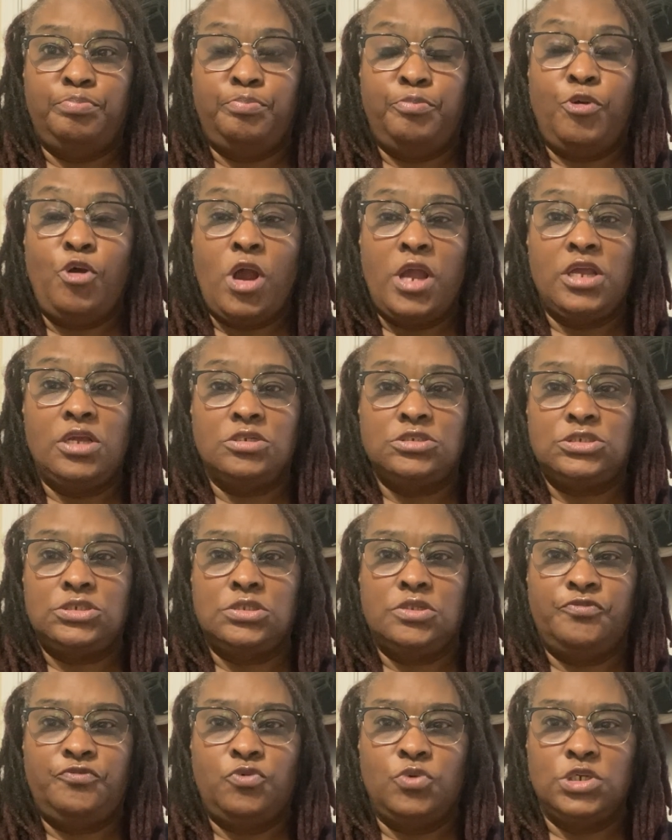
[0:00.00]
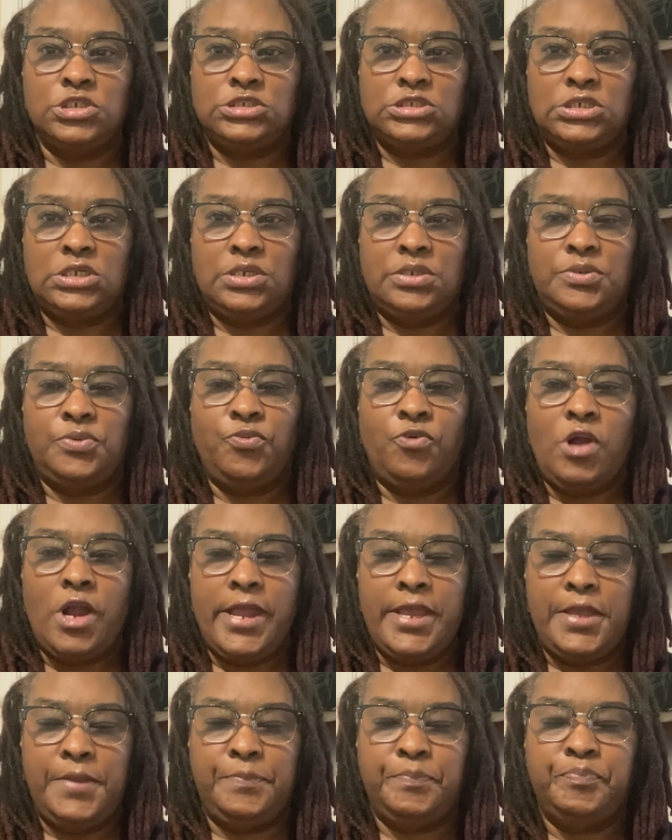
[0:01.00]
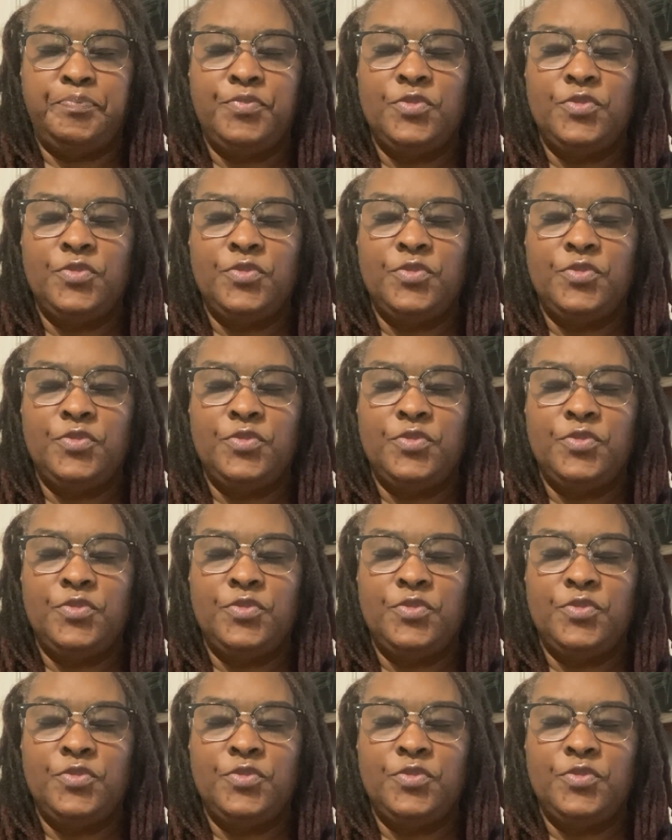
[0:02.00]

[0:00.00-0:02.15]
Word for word: prior to the 14th, right?